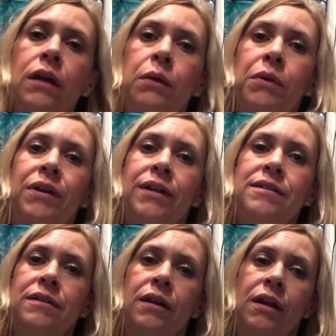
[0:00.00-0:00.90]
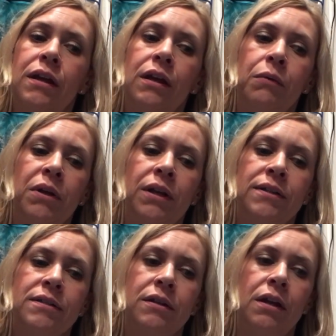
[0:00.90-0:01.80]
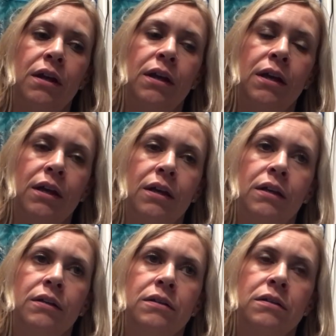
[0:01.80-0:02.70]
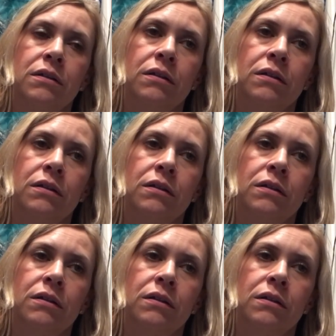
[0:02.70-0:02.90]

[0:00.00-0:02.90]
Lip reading: I went nuts today and